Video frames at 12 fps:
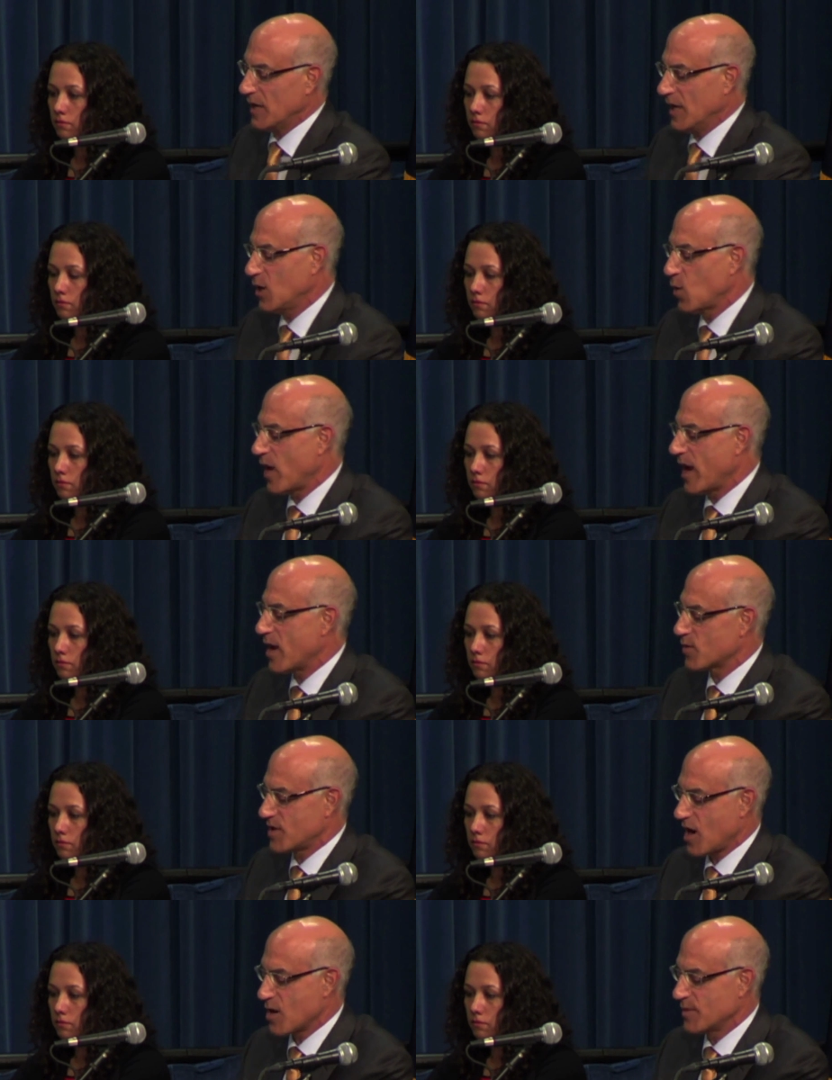Speaker 1: eat away at
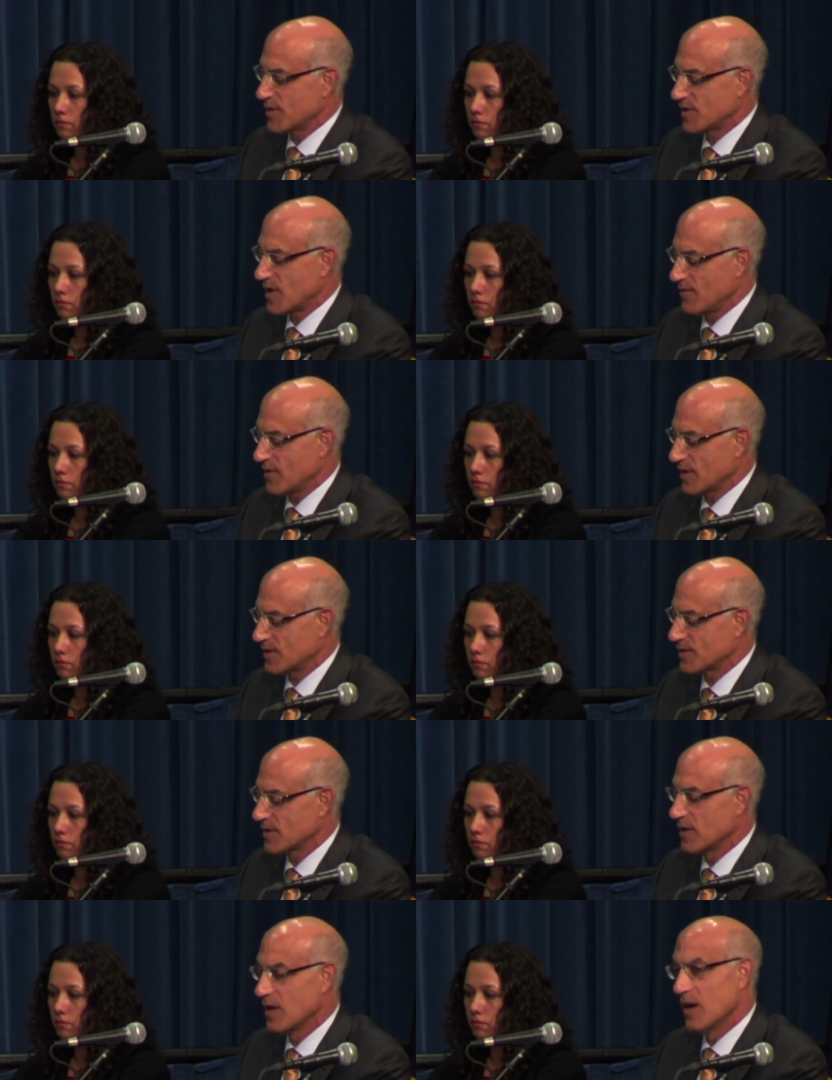retirement savings.
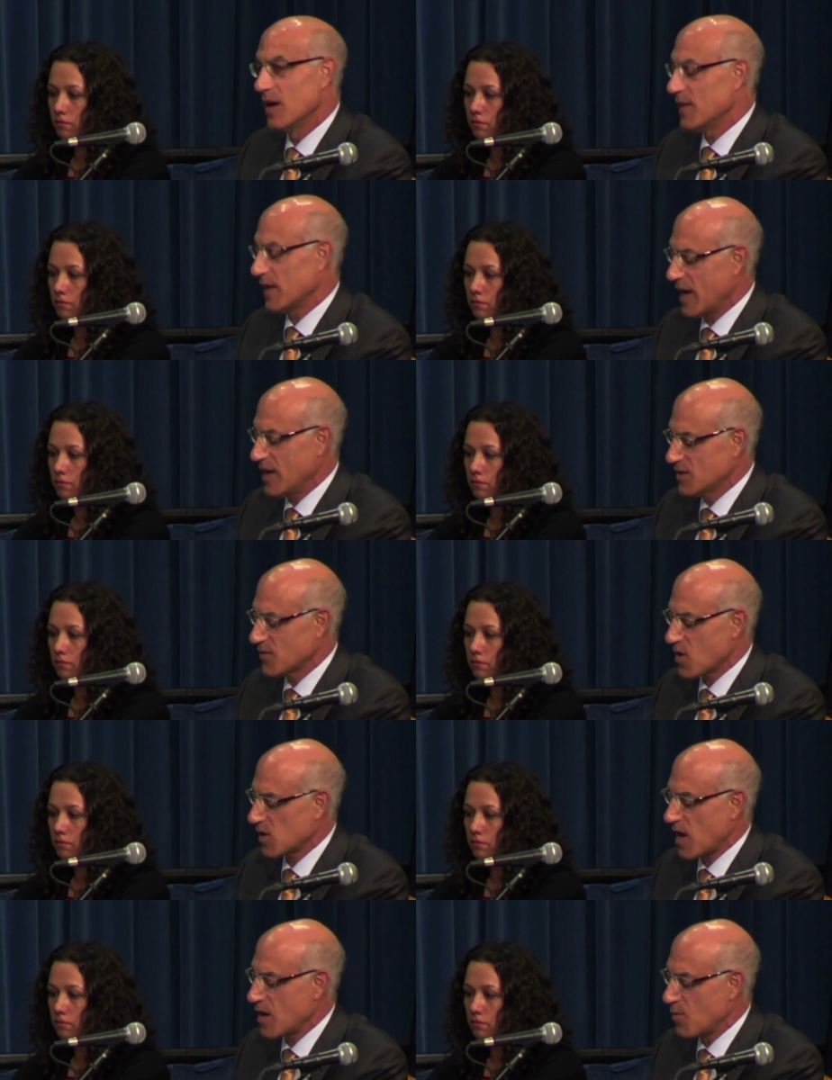In the case of our
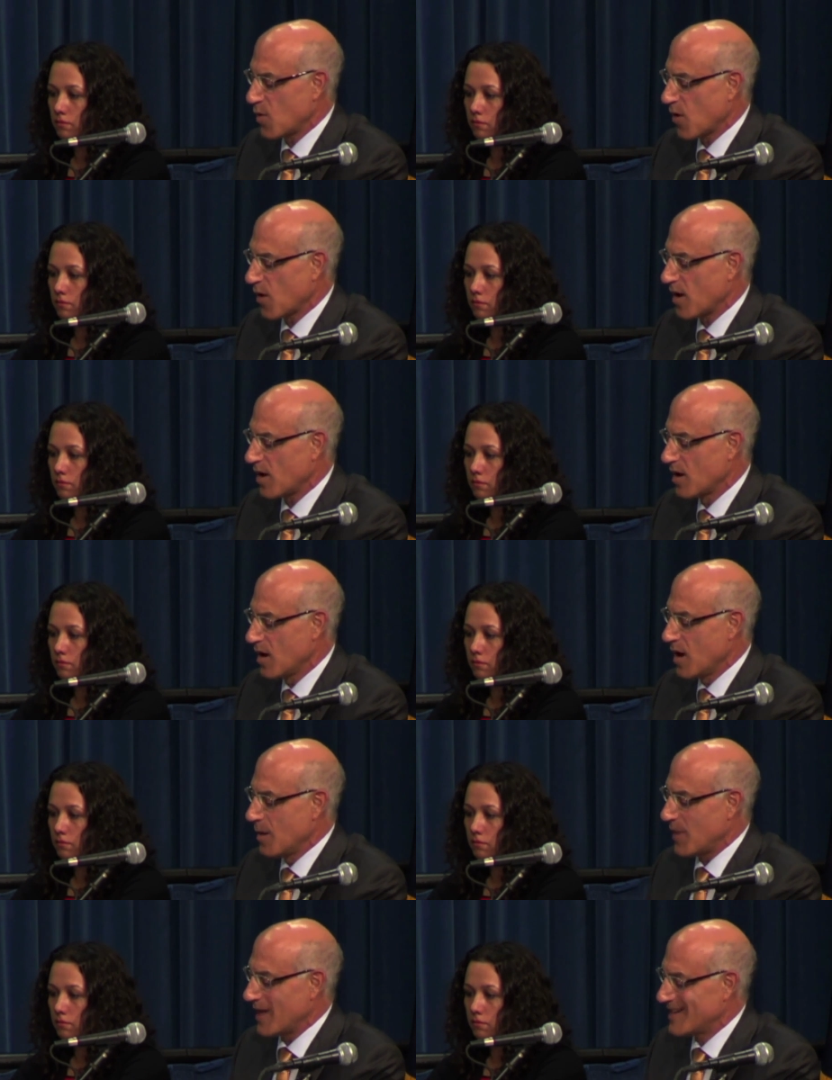client Mora,
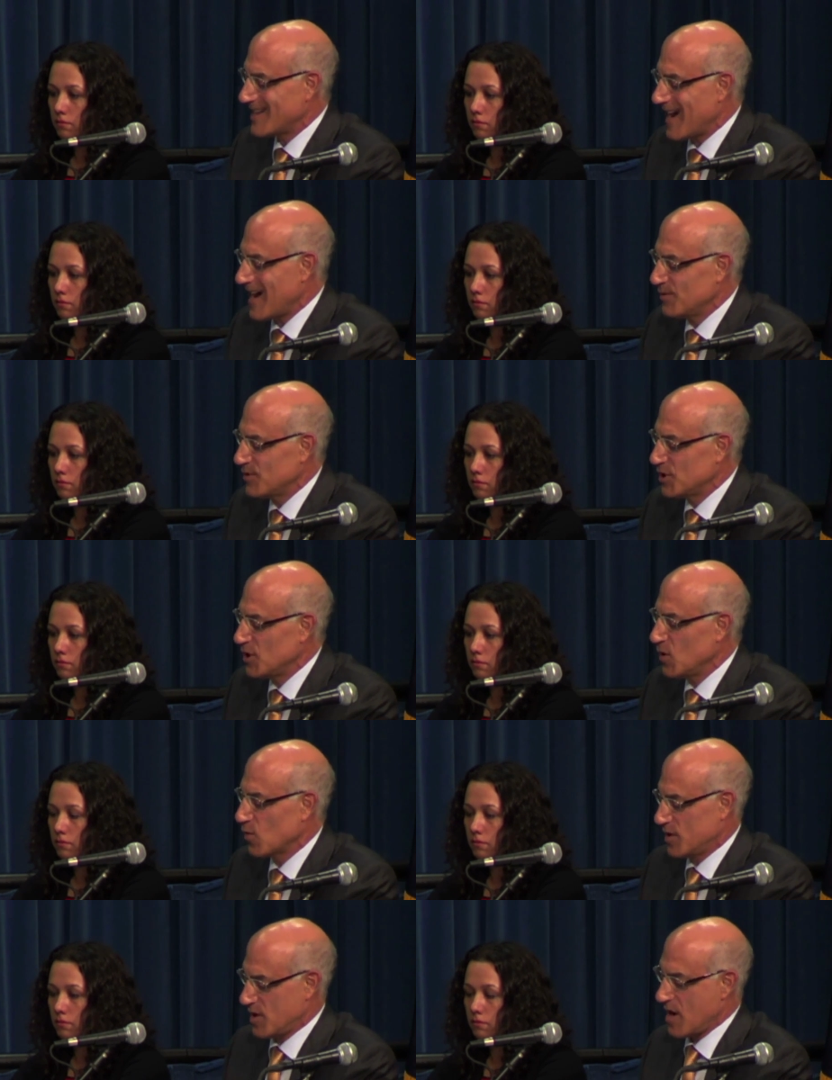by the time she
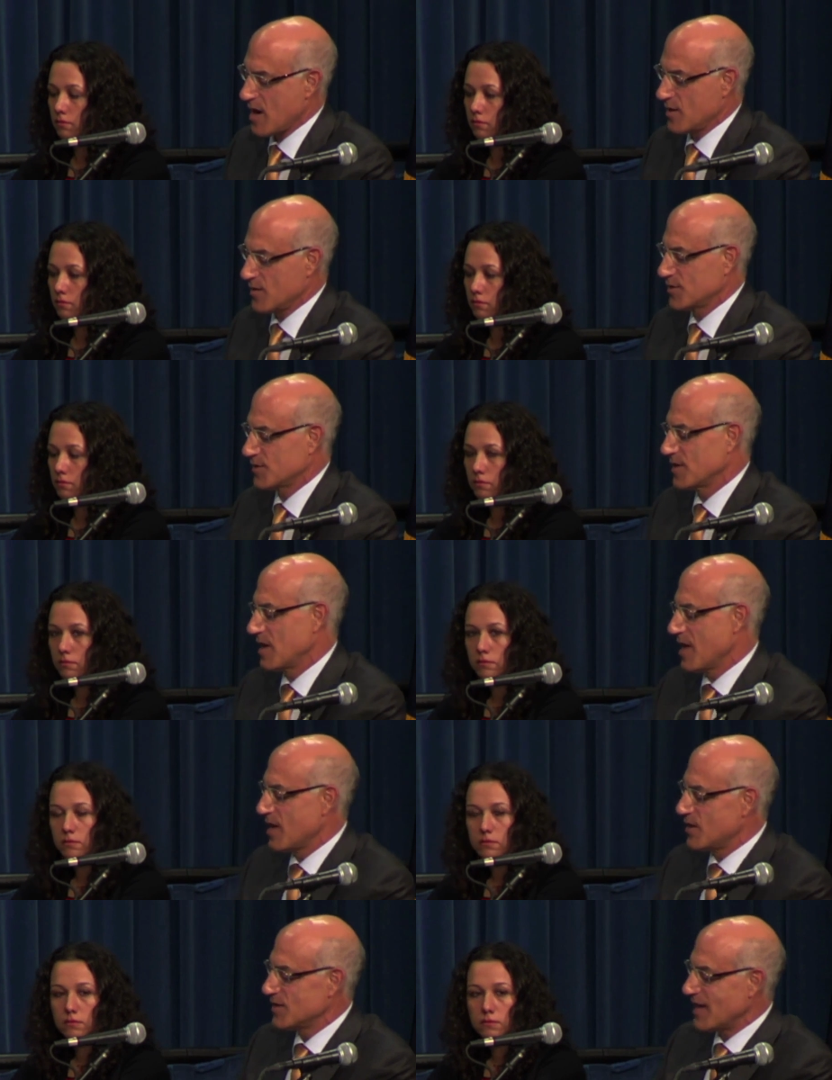retires,
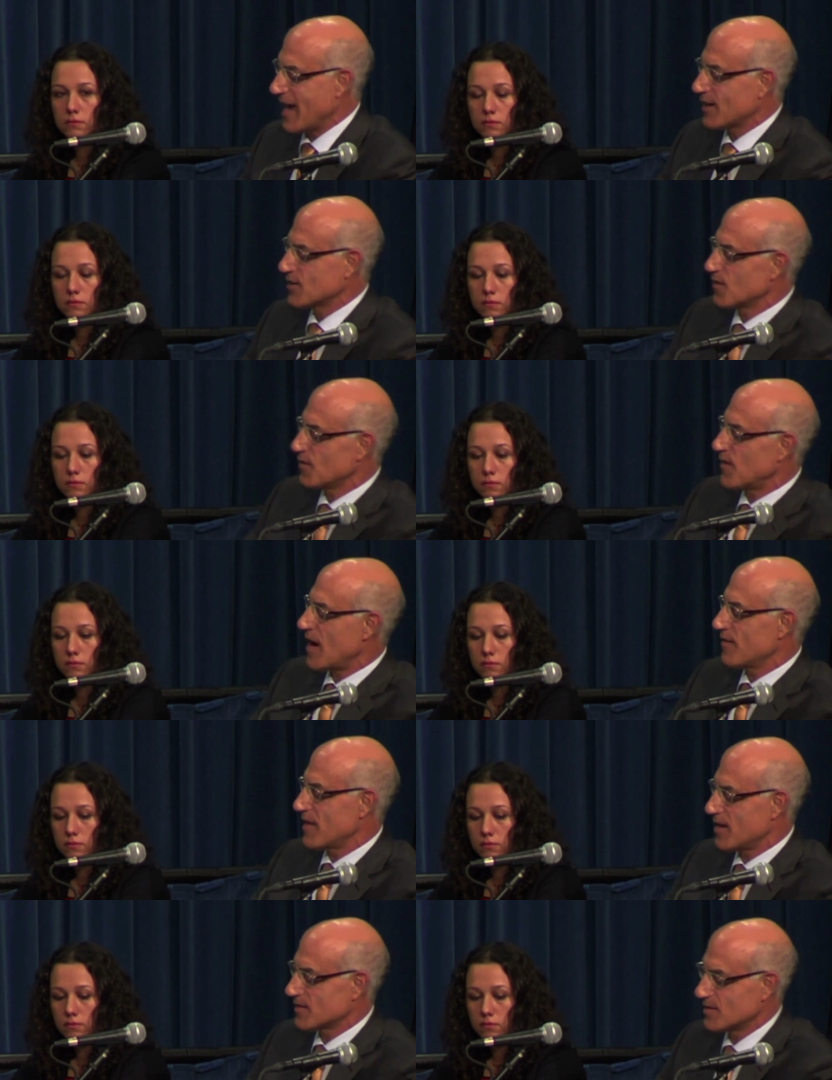this extra
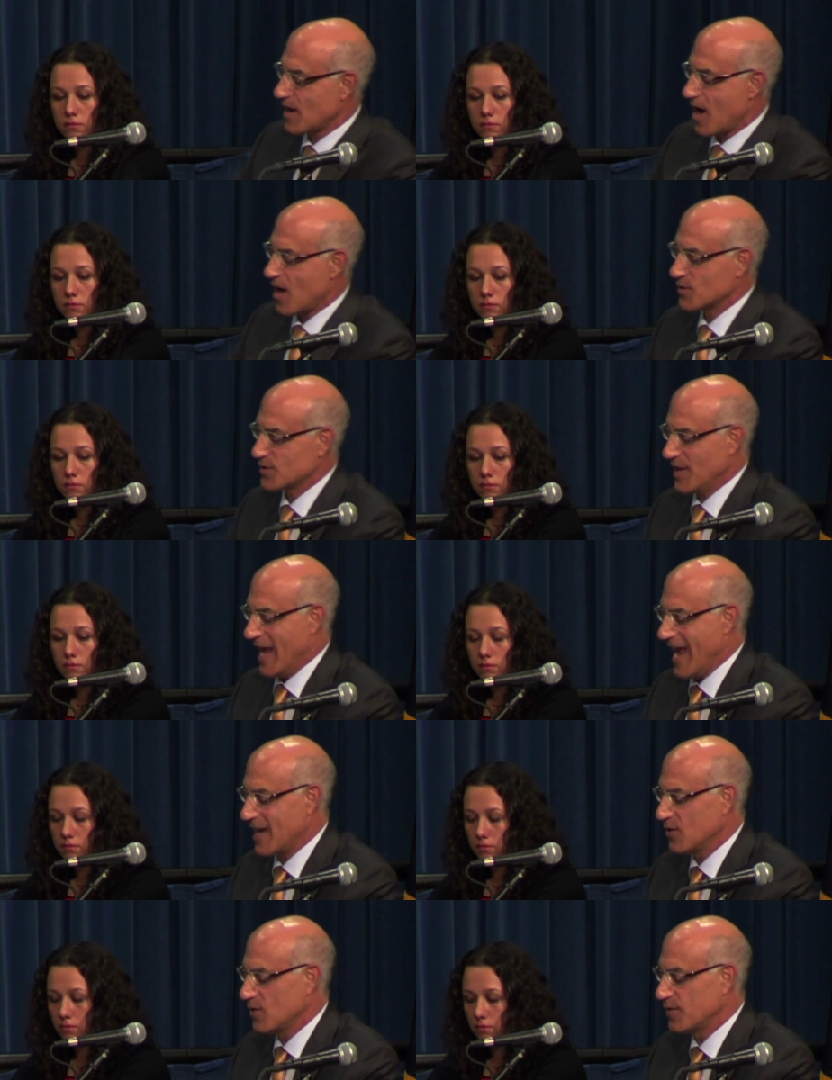$5,000 in
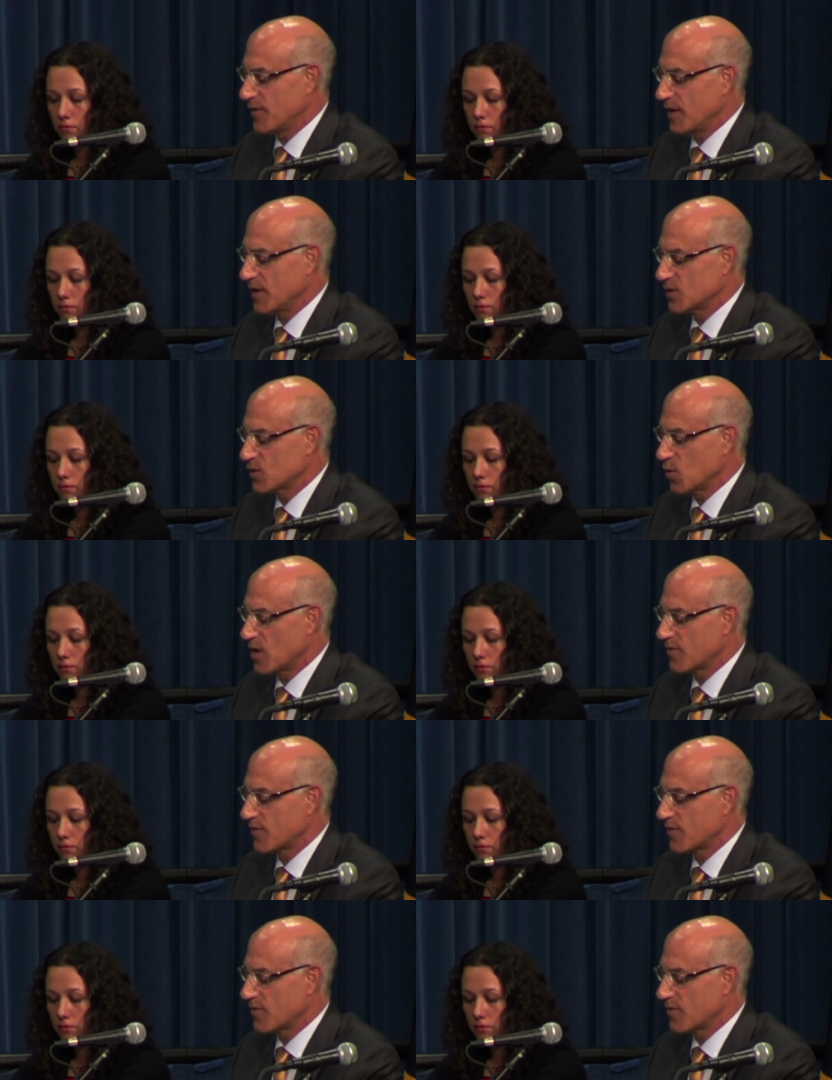annual fees would have